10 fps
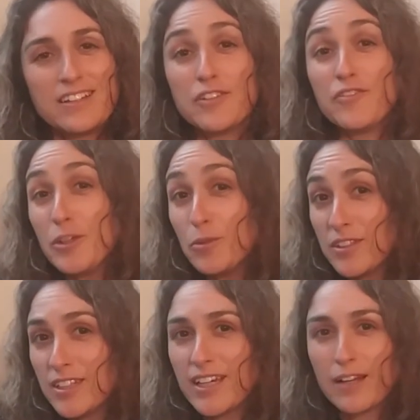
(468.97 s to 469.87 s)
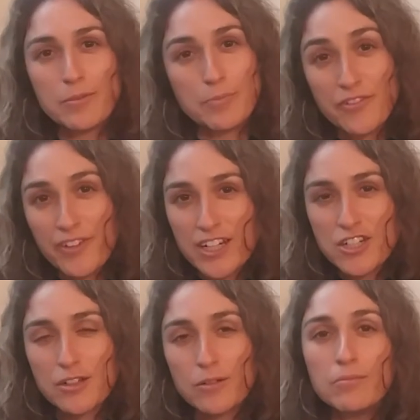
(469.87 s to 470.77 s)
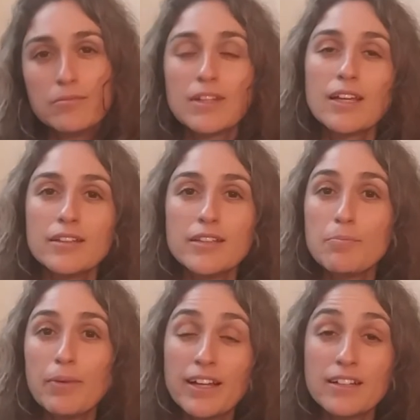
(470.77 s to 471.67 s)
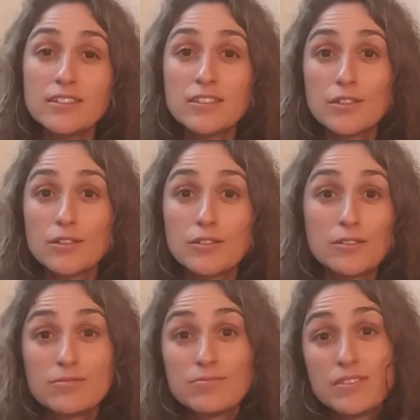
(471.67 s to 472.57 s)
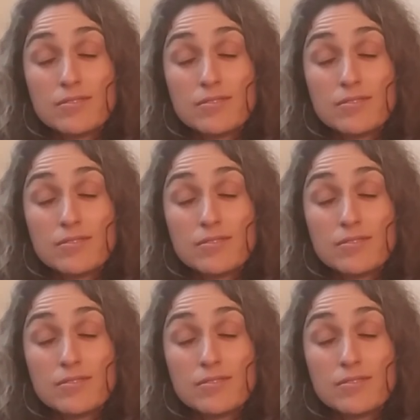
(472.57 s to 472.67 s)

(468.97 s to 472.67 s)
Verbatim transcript: The beauty and the perfection depends, so